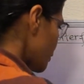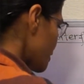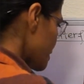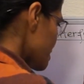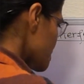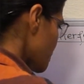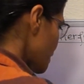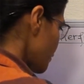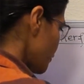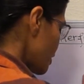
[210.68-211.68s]
with the
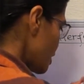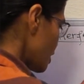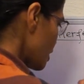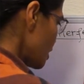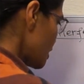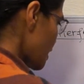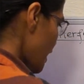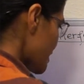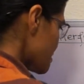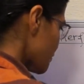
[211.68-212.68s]
speed v. It
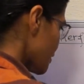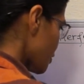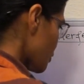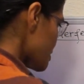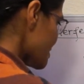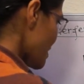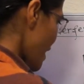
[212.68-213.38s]
has a frequency